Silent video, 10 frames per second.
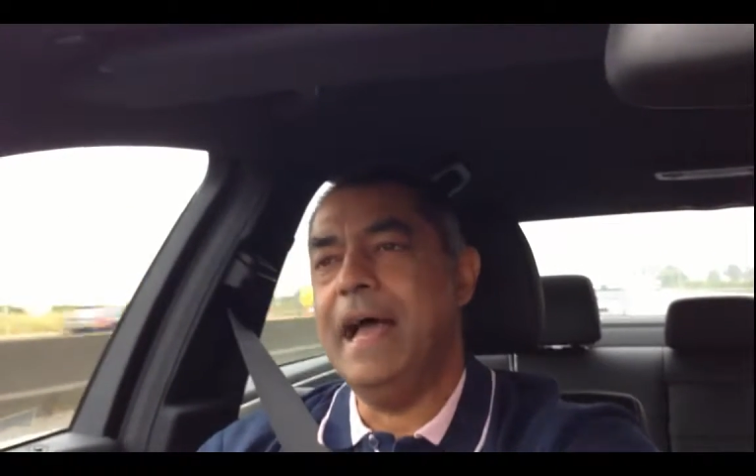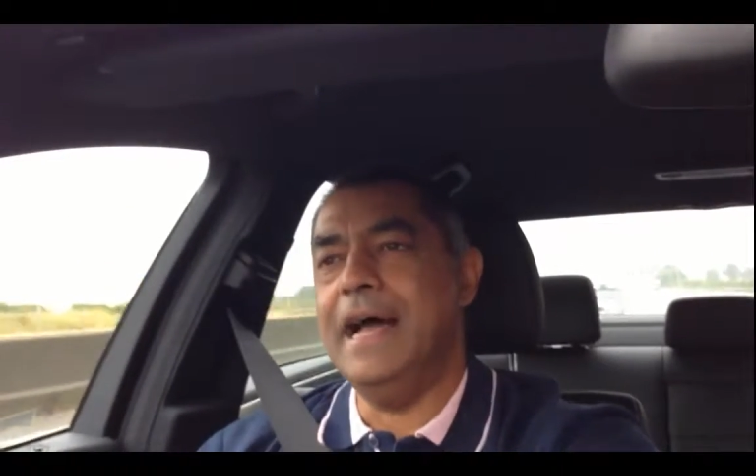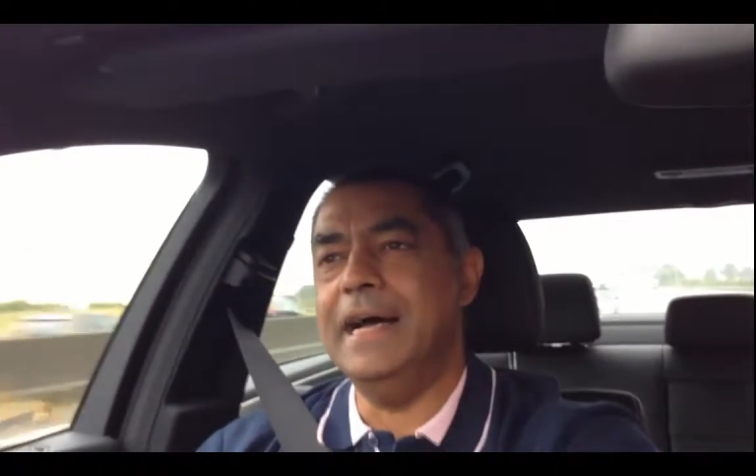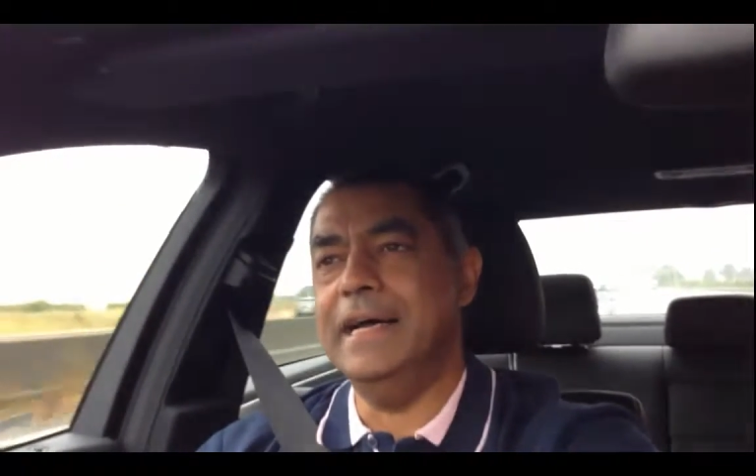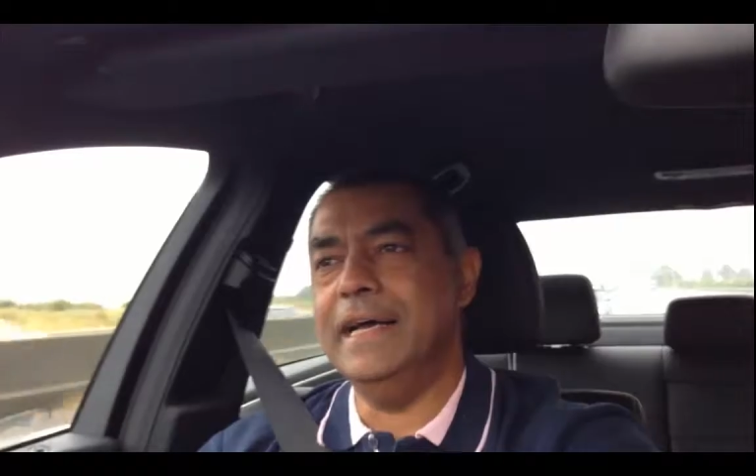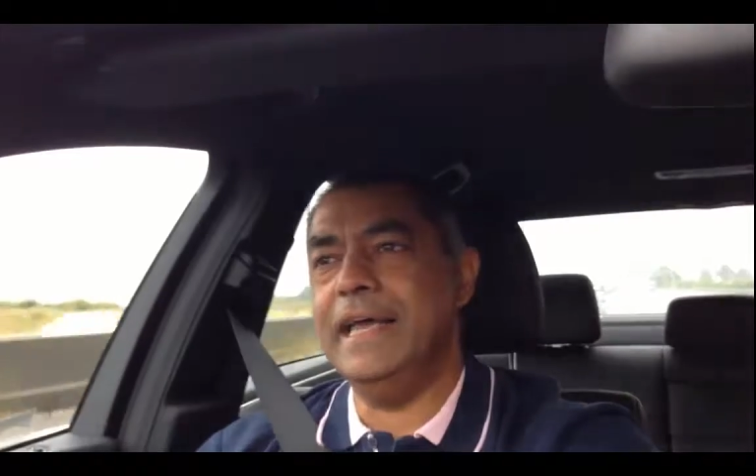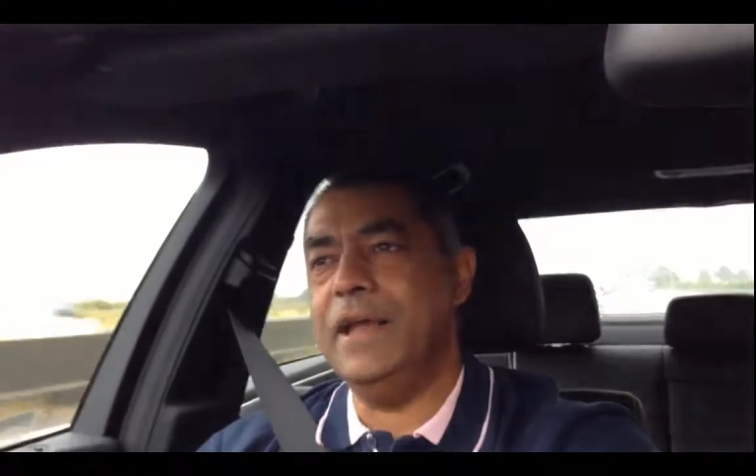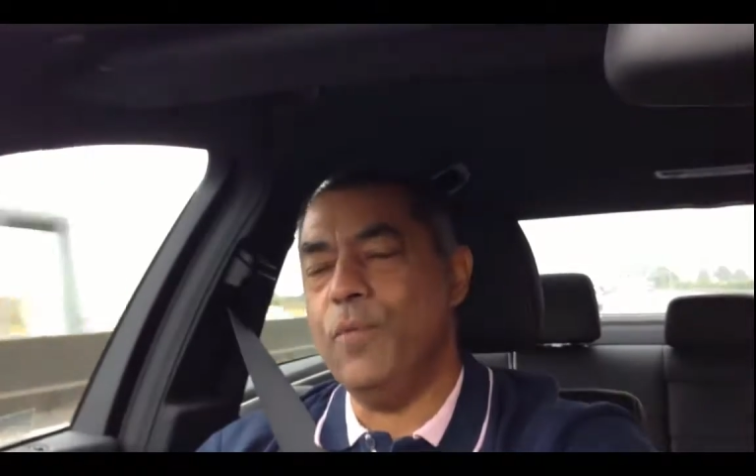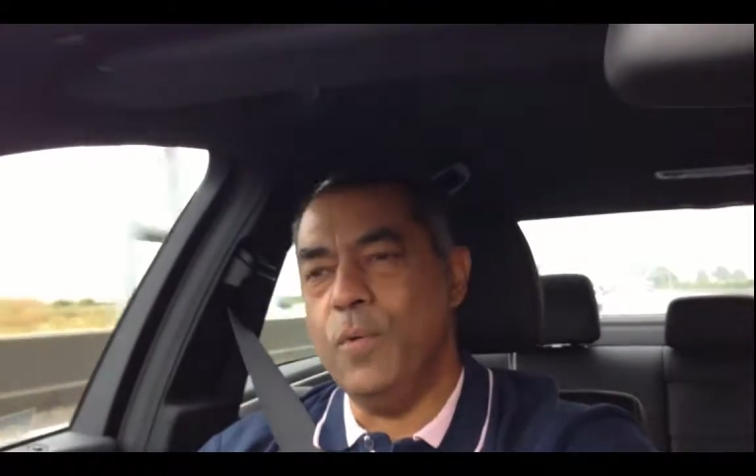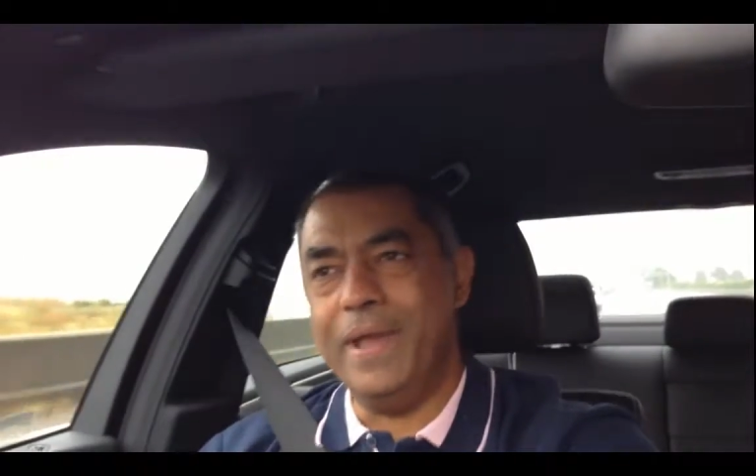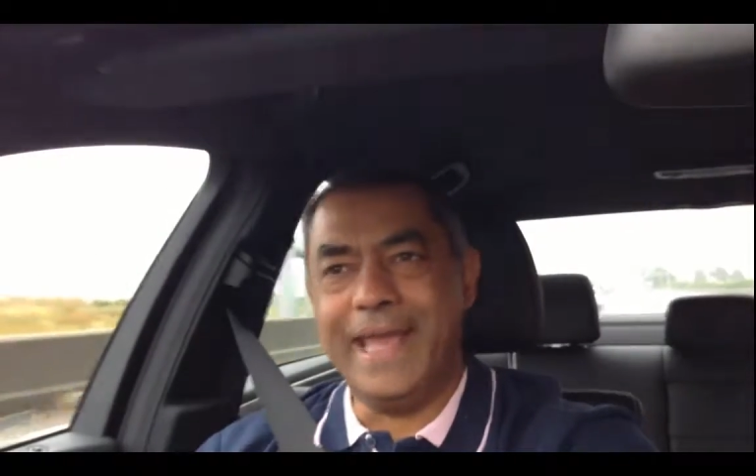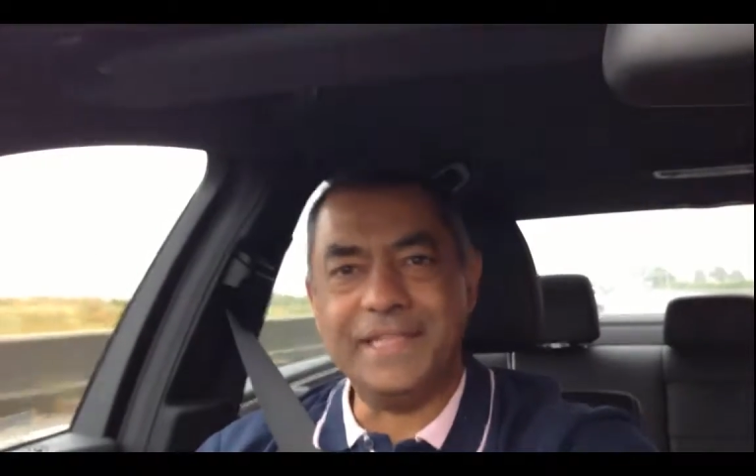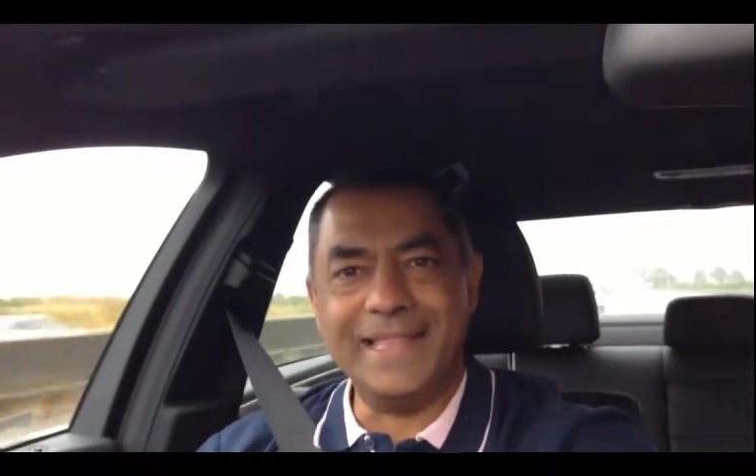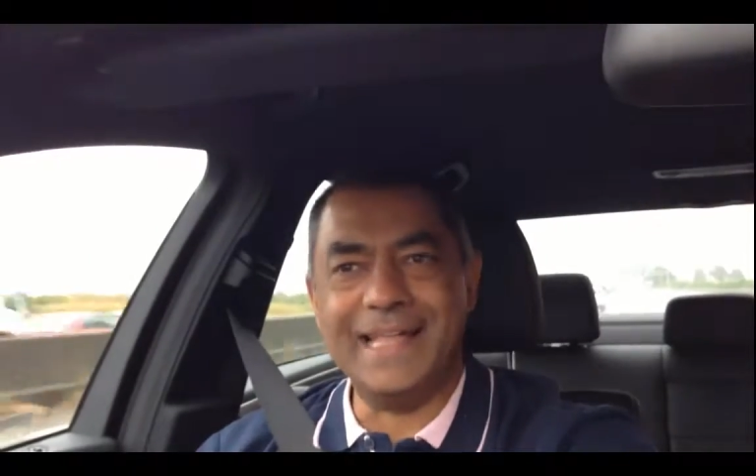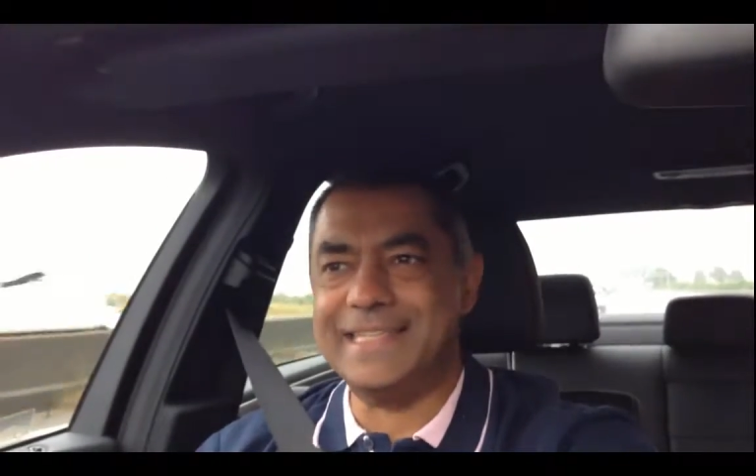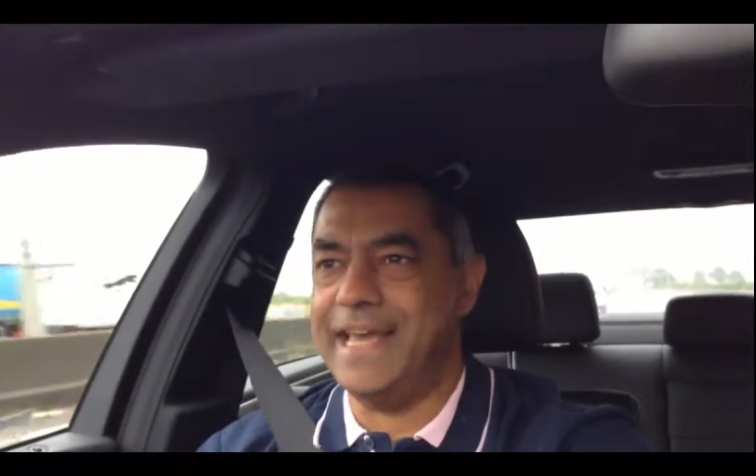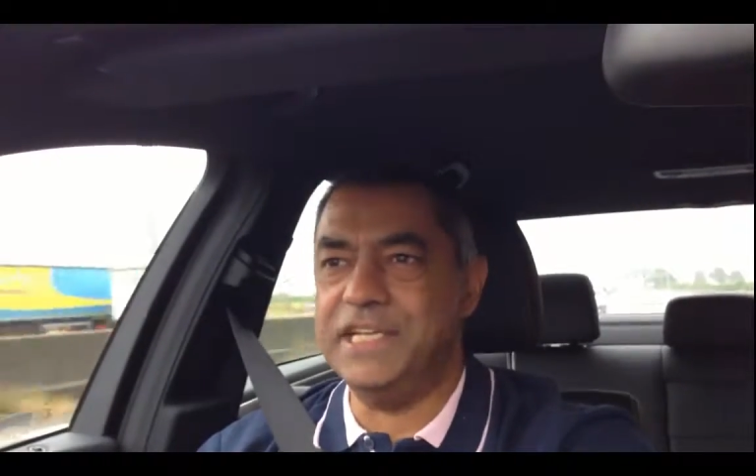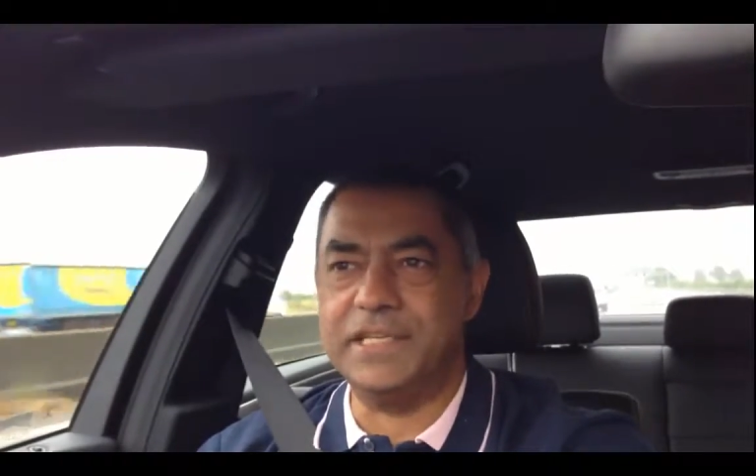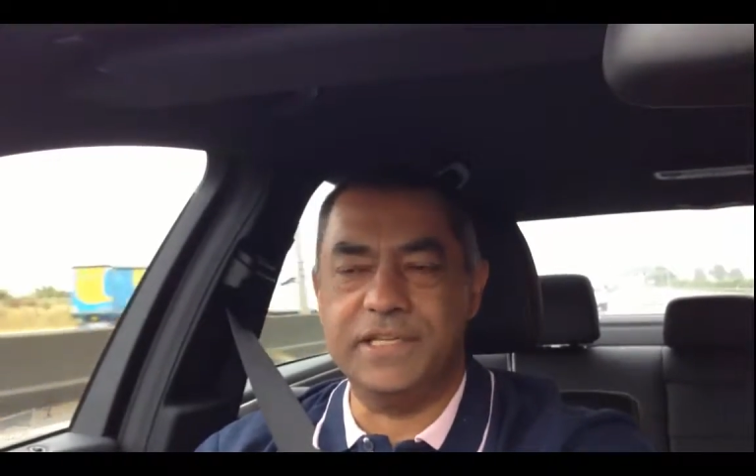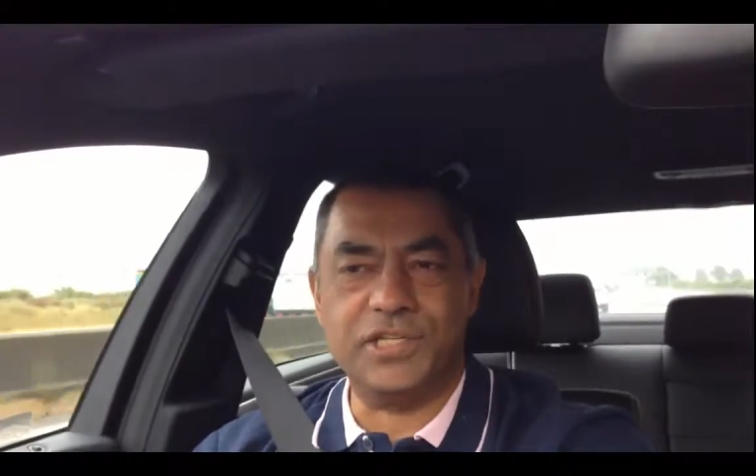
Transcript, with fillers: Uh, when we get to that stage,